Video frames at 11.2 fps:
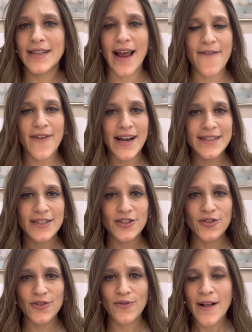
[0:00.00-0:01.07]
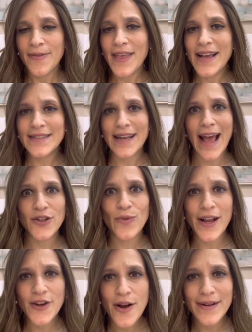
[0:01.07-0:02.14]
and have I listened to things, and how do
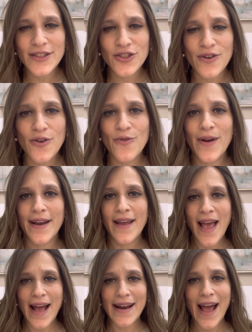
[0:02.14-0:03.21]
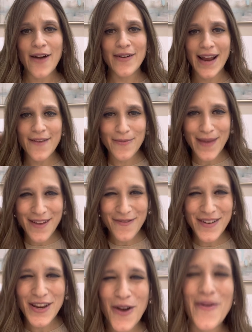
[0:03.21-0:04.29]
I know it's true, and how can I even make a
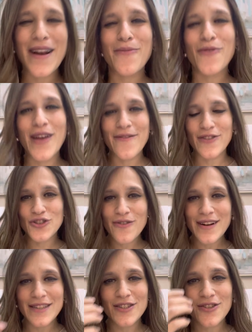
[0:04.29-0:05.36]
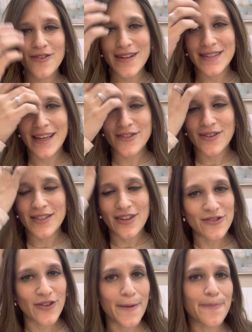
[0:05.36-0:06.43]
video when I'm not even sure it's true, etc.,
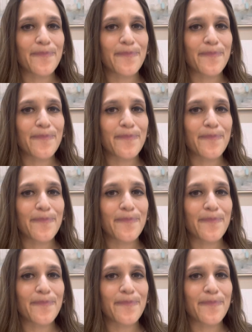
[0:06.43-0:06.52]
etc.